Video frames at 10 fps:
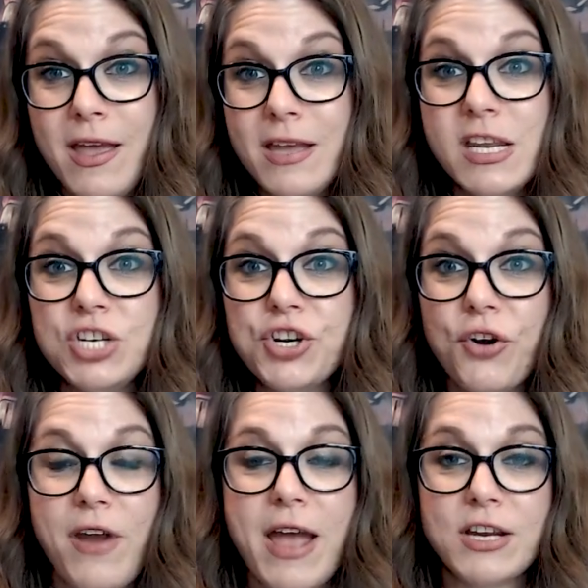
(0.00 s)
knee-jerk
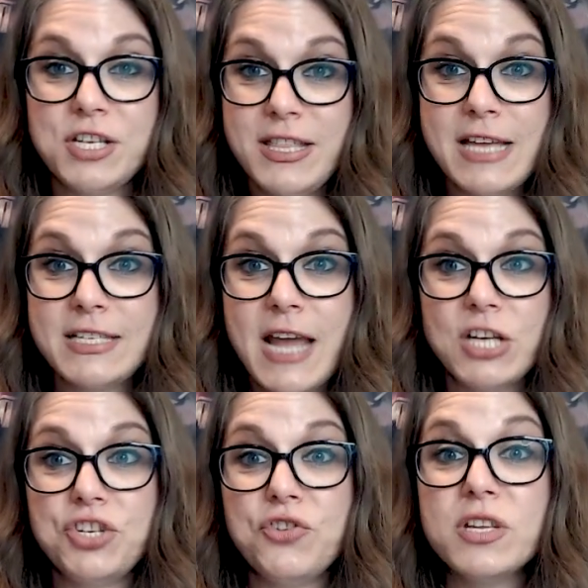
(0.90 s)
reaction to that
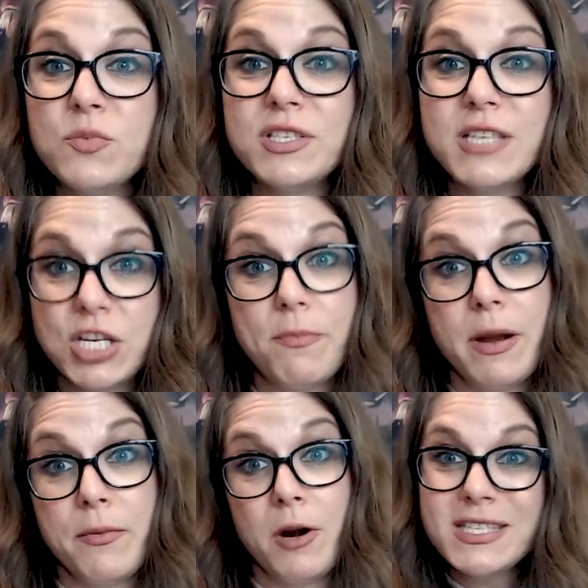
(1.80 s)
statue because it was such a
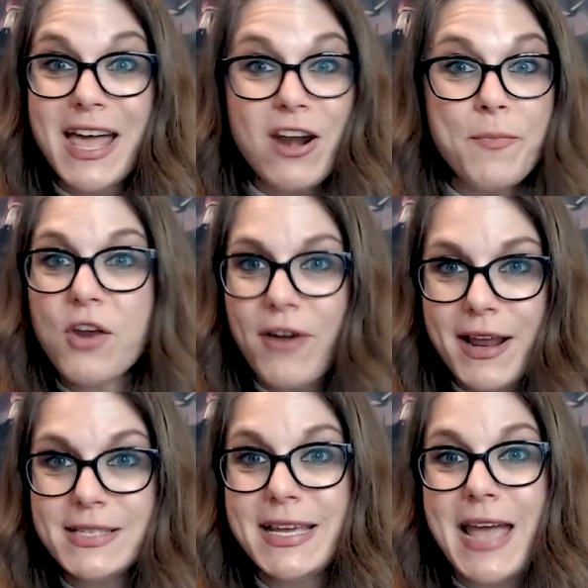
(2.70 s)
bummer. Let her be
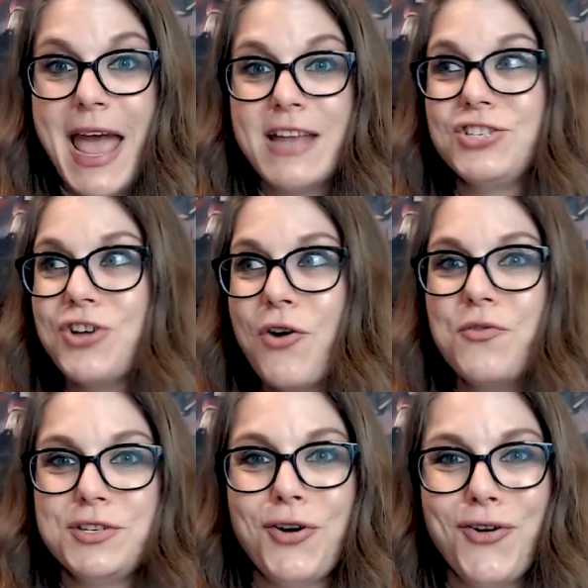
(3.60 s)
crazy and show
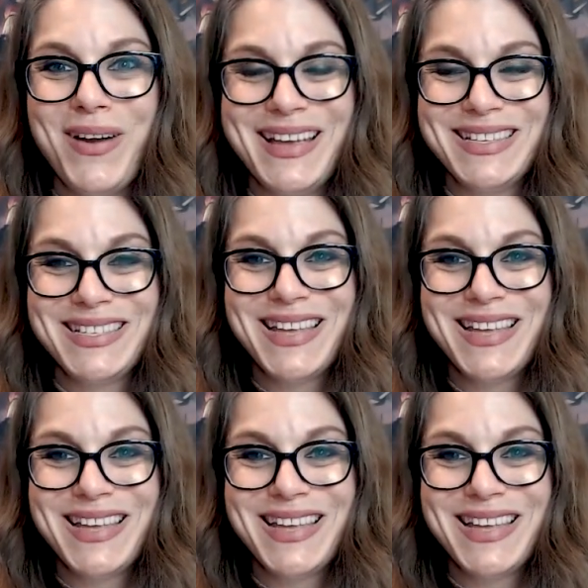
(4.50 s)
the toys,